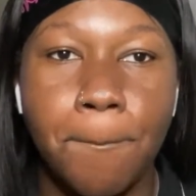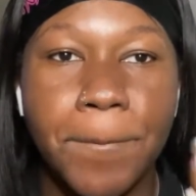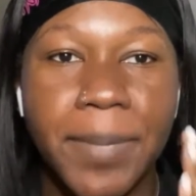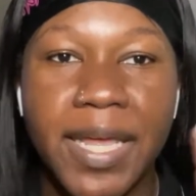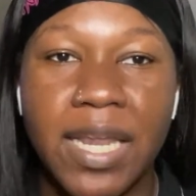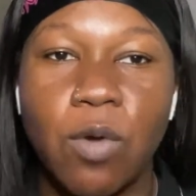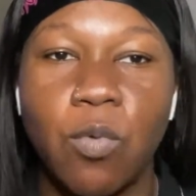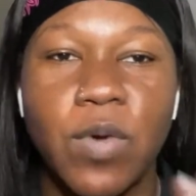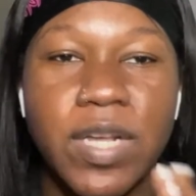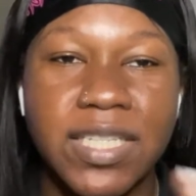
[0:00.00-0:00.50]

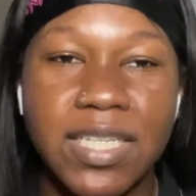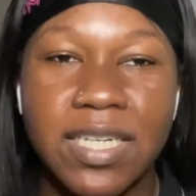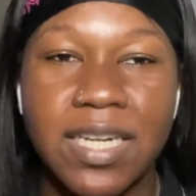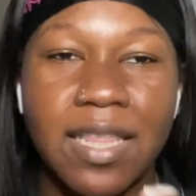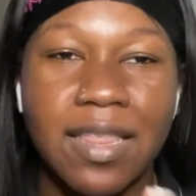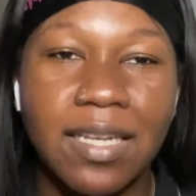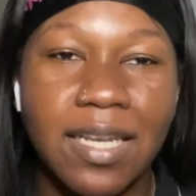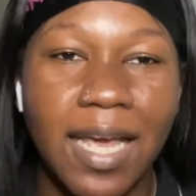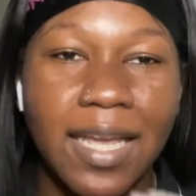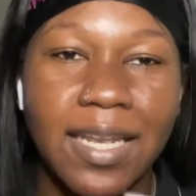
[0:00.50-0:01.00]
but it wasn't
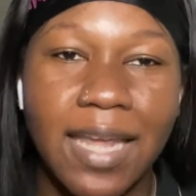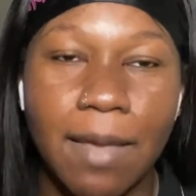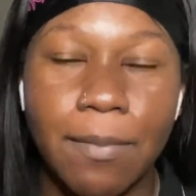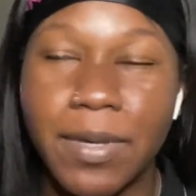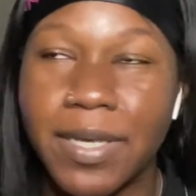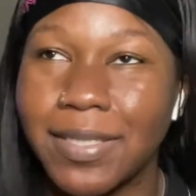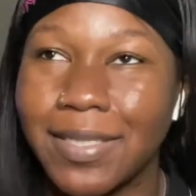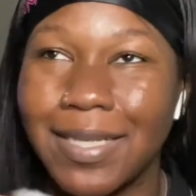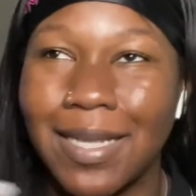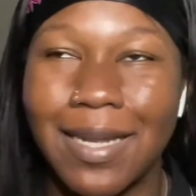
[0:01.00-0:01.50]
nothing like that
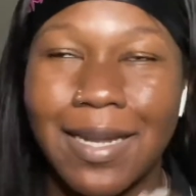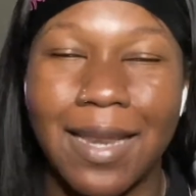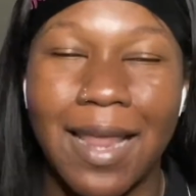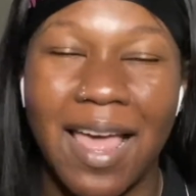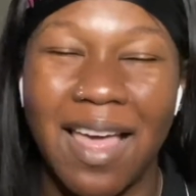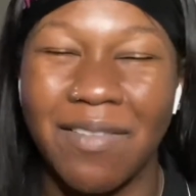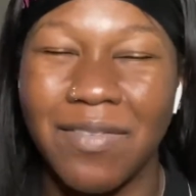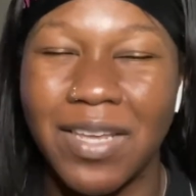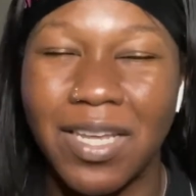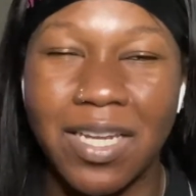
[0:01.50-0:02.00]
because they didn't
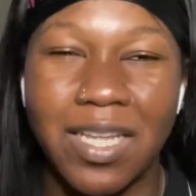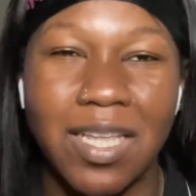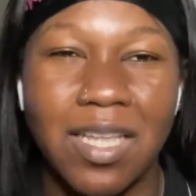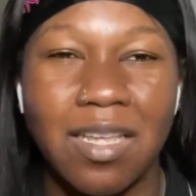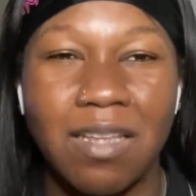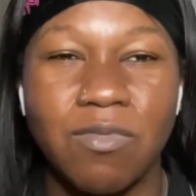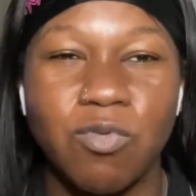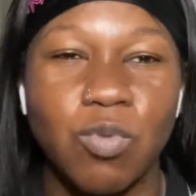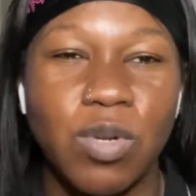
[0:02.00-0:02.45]
have any